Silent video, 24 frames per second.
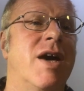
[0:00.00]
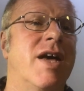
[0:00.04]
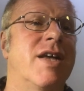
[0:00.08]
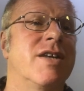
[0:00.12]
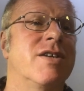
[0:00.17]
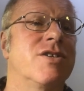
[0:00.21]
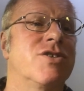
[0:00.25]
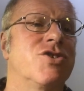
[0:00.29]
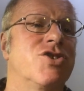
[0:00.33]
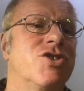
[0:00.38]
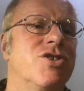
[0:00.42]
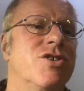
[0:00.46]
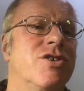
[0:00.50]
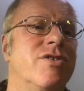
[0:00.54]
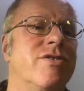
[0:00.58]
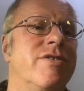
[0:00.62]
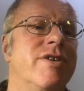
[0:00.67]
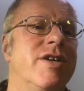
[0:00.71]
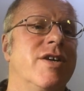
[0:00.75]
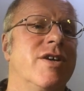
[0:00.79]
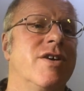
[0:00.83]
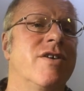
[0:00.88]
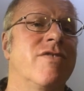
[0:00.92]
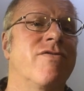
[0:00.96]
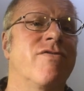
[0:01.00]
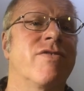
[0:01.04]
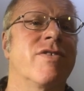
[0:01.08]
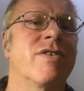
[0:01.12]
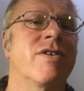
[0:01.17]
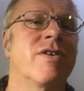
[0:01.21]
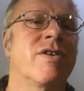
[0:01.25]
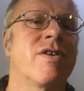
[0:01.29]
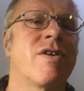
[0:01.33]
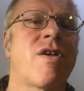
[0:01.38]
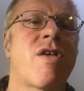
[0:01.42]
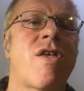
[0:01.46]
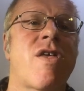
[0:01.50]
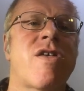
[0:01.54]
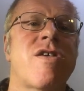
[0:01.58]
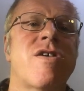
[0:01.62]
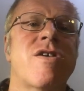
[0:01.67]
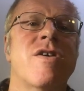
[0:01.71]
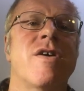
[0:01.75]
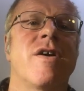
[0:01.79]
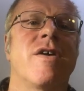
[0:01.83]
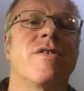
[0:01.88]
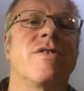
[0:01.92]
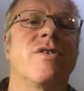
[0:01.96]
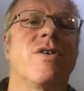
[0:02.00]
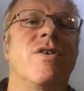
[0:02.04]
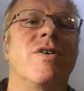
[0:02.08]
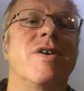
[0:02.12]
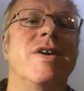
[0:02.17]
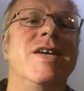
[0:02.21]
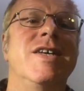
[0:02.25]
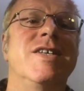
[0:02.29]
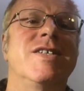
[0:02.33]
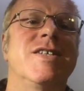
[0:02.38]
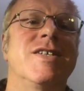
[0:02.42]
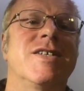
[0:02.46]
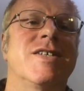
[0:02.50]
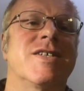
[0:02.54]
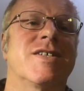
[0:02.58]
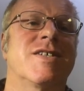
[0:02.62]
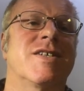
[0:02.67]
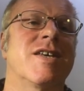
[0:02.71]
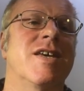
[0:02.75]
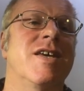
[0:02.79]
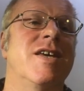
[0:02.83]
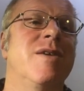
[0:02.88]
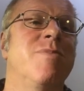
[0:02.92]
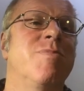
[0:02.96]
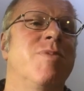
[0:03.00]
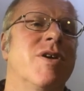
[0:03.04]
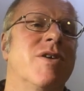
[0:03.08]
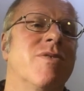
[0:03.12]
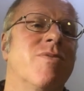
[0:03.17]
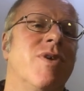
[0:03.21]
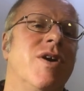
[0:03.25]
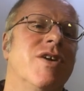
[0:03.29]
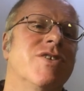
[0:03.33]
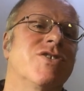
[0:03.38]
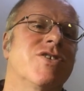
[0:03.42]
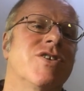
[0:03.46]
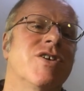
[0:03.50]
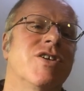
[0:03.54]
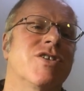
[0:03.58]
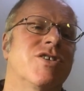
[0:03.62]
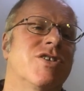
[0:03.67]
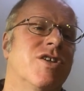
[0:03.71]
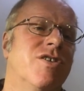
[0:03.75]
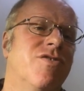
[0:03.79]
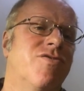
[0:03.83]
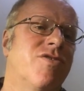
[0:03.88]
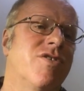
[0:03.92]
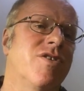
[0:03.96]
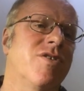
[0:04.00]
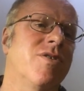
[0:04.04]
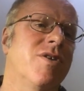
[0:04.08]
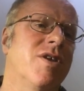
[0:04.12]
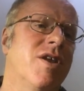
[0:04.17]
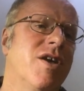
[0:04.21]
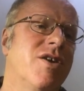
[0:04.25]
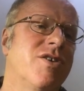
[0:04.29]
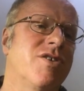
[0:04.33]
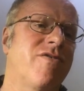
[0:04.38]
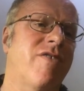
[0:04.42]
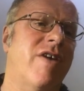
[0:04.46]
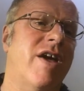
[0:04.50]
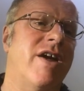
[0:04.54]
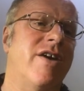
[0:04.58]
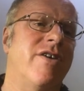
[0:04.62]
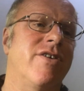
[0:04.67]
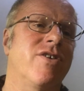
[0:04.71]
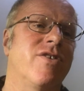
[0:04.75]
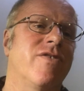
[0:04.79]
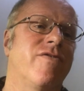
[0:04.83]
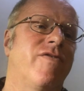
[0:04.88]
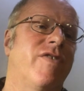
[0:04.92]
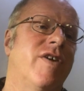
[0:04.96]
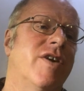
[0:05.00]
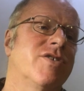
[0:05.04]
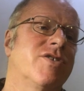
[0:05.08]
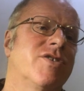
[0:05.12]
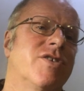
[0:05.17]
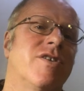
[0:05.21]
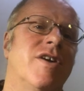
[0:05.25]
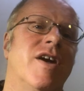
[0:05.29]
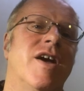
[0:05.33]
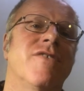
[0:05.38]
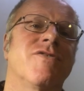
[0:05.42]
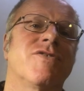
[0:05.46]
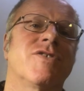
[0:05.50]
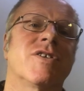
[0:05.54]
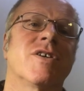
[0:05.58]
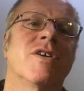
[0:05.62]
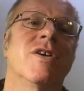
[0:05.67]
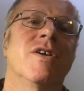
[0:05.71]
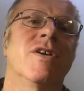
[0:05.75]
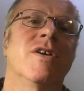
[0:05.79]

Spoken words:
and sure enough, not easy to see, but while searching through a load of aerial photographs,